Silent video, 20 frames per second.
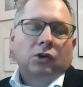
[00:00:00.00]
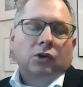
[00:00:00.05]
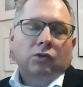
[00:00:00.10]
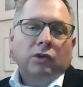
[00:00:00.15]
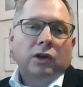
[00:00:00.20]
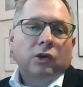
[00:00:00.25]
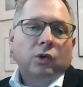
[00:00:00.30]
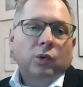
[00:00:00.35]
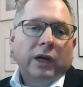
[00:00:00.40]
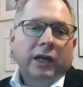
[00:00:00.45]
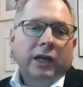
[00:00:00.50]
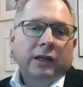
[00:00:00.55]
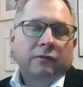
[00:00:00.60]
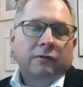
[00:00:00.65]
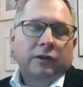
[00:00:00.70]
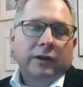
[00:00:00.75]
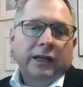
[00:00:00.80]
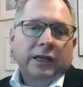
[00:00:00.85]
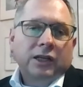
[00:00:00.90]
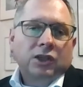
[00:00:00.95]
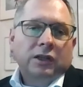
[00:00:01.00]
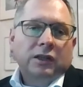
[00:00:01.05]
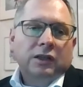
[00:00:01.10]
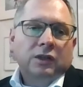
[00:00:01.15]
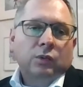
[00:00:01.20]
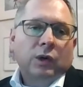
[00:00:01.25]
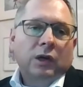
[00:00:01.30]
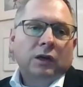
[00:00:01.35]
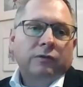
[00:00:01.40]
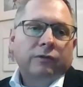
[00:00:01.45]
Runaway inflation
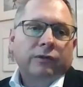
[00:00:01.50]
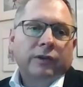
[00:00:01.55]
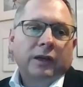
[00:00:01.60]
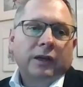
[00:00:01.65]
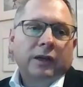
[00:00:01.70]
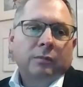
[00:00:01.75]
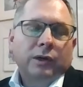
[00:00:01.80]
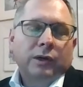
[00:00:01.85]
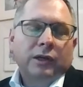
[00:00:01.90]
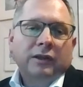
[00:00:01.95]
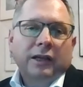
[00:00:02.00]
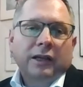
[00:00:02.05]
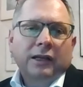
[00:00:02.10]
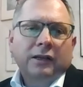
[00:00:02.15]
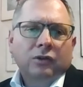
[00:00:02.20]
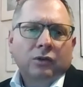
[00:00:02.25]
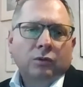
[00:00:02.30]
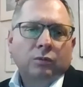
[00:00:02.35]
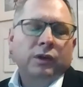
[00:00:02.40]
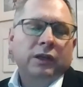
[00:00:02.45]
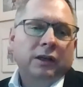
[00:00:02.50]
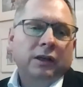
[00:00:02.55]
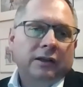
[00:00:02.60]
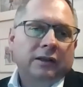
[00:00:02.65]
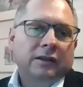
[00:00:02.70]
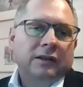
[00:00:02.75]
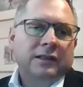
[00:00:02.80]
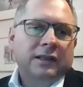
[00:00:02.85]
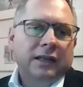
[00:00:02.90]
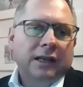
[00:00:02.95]
is one thing, but then to be
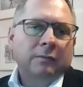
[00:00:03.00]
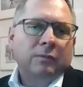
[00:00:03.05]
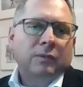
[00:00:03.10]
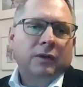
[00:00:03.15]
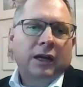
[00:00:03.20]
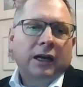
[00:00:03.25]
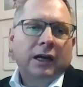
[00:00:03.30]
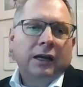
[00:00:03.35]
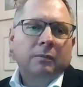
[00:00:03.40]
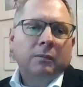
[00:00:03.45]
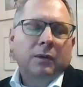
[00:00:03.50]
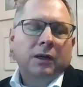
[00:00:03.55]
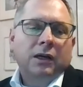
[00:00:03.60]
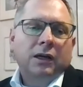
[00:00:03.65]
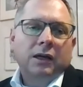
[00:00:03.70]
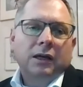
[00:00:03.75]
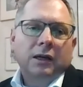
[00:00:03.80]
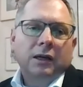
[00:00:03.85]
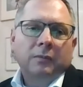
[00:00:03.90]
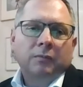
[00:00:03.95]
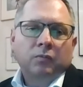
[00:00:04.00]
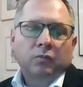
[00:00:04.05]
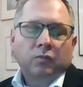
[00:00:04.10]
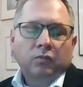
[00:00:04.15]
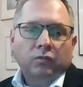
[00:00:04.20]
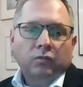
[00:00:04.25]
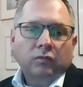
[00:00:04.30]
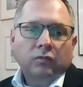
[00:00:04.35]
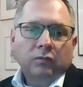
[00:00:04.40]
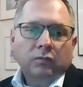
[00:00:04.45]
at the same time
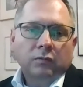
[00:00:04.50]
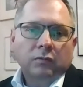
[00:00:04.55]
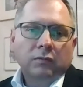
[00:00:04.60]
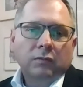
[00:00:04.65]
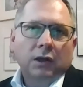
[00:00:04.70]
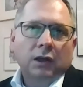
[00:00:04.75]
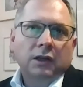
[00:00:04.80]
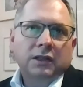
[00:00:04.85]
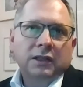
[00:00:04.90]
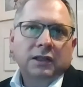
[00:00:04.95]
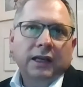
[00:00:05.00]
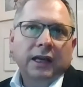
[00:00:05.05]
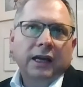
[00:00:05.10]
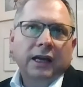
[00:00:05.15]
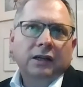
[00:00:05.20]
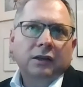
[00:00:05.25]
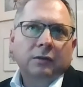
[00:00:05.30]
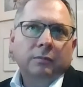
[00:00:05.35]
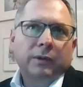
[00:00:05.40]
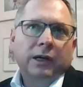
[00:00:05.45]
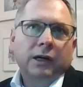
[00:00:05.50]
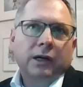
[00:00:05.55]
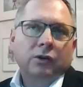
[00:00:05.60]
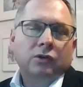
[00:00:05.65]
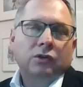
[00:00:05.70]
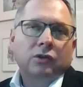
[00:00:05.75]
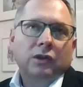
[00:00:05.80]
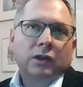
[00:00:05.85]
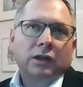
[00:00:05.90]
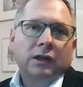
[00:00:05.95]
scared
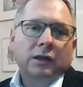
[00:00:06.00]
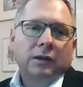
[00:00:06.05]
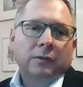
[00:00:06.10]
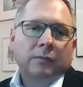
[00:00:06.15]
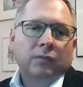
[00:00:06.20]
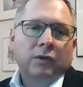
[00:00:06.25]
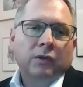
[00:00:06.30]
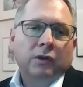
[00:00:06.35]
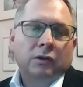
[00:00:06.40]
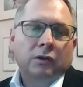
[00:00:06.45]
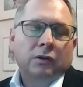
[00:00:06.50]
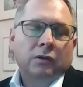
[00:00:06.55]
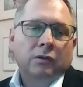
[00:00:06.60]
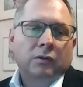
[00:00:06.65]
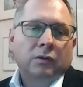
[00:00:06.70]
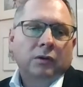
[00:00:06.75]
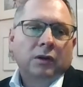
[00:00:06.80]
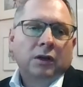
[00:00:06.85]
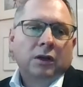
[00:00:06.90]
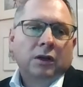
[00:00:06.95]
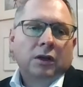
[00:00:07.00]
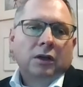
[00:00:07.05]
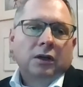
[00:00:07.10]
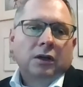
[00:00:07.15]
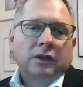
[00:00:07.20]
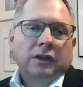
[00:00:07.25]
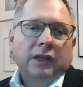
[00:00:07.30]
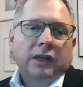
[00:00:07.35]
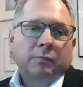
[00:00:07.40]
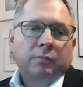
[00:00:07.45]
about
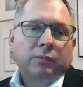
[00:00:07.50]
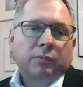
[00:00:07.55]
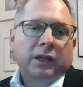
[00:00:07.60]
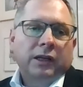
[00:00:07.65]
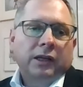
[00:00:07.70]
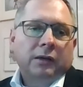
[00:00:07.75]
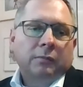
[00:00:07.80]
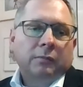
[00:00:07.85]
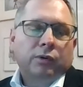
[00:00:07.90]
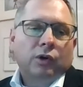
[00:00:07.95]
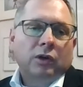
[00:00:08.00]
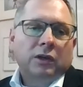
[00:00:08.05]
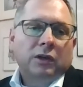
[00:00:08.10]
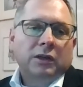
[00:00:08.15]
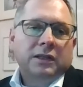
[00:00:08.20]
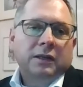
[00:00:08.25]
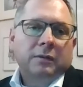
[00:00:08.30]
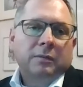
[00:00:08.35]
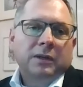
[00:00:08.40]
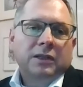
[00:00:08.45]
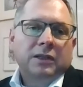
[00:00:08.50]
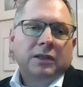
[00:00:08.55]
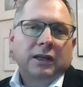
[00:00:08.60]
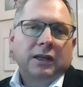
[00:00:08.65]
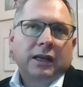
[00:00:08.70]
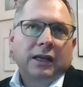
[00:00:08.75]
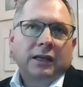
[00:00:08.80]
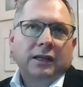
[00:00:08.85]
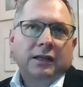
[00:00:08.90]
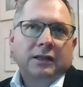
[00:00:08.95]
tapering and policy
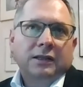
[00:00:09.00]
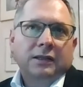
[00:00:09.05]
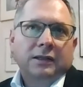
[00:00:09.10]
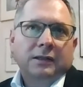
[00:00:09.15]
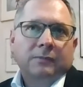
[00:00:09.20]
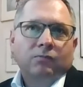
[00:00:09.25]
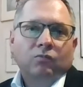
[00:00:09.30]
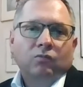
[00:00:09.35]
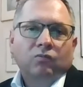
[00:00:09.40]
mistakes,